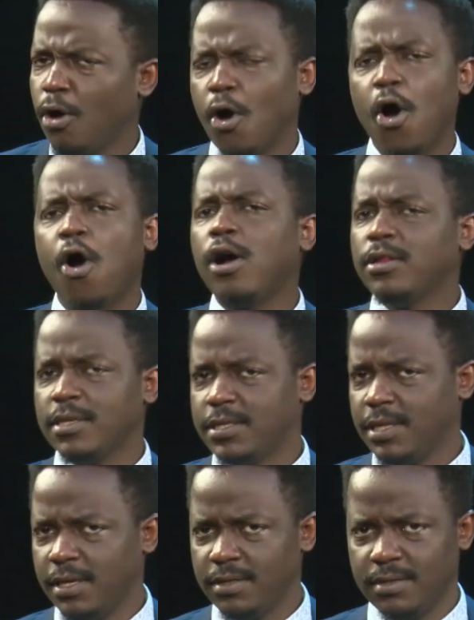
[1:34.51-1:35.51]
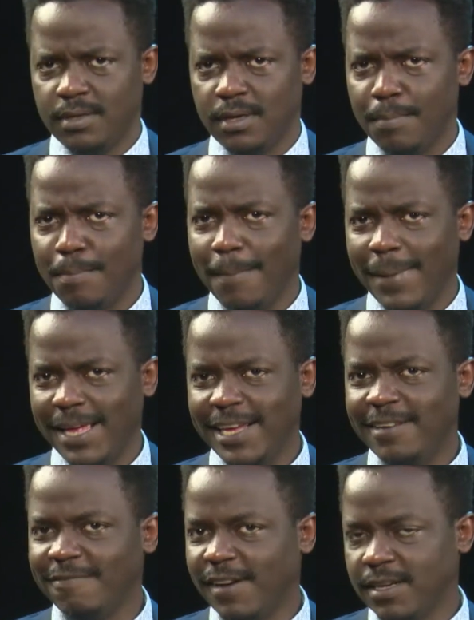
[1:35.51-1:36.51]
All these things,
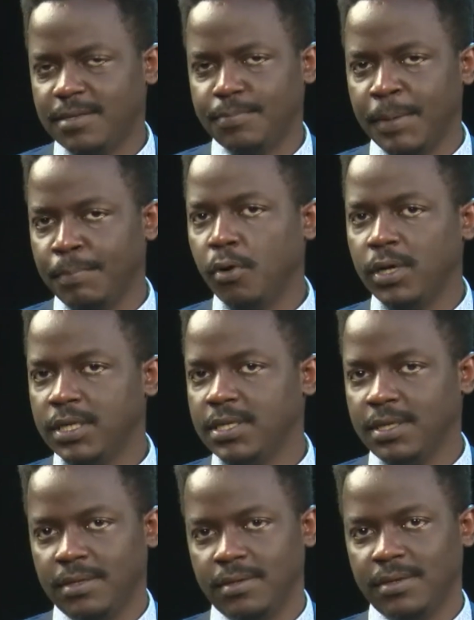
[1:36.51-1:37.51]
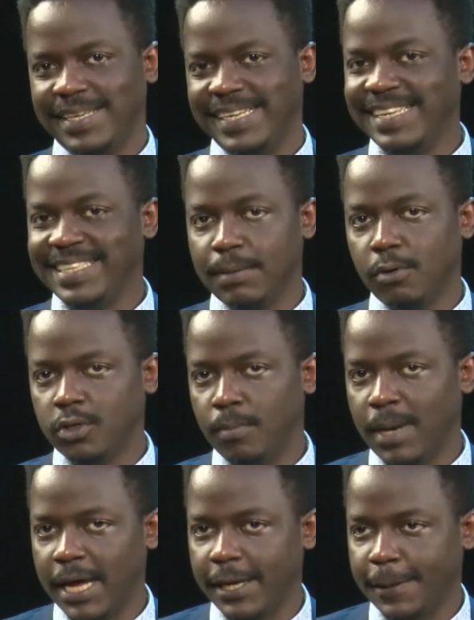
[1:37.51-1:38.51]
investment policy is the bottom
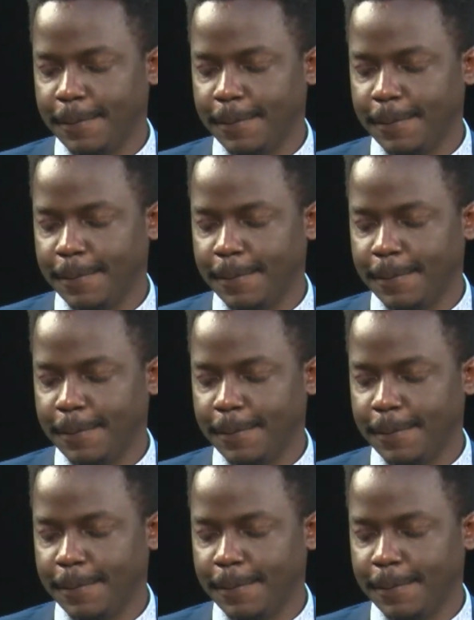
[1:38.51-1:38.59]
line.